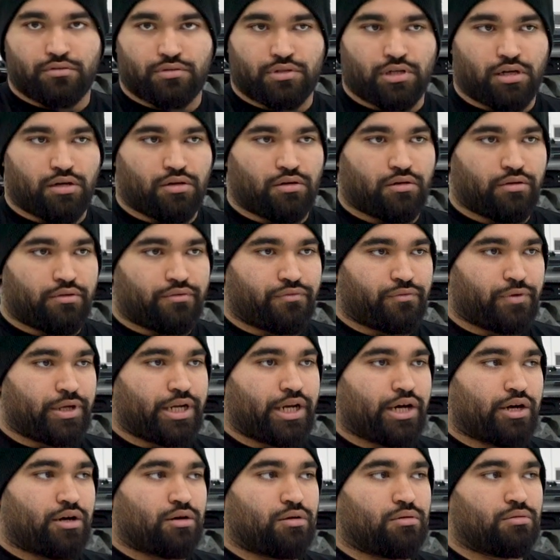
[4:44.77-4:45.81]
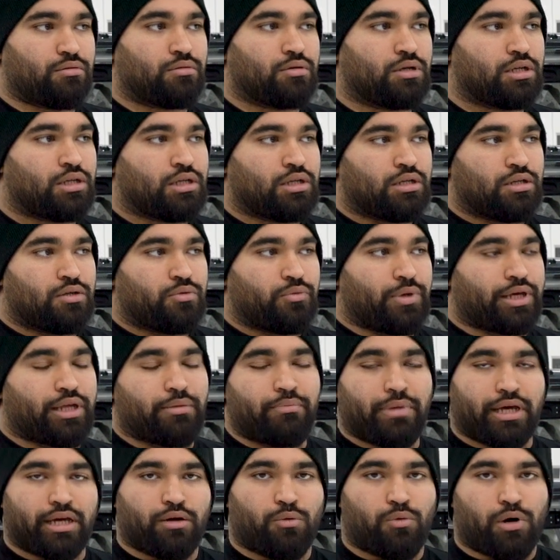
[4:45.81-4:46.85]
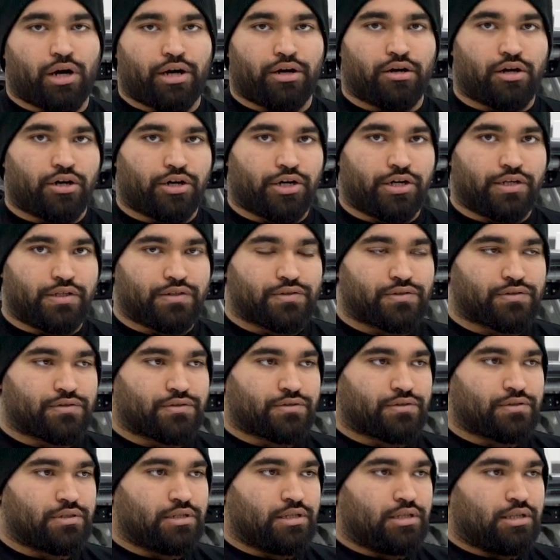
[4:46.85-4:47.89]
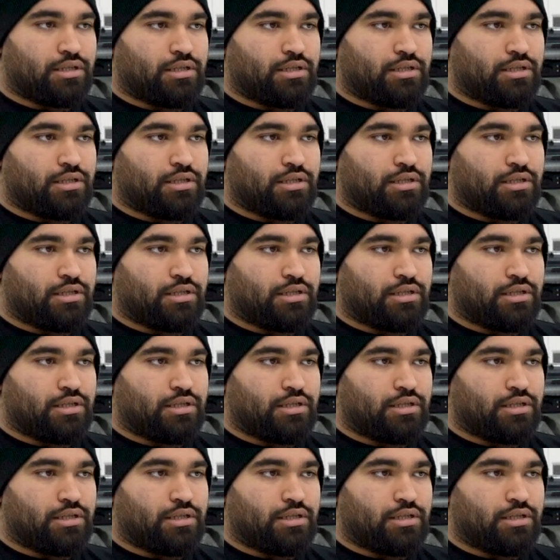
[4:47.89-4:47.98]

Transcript: So if we know we can make a wire harness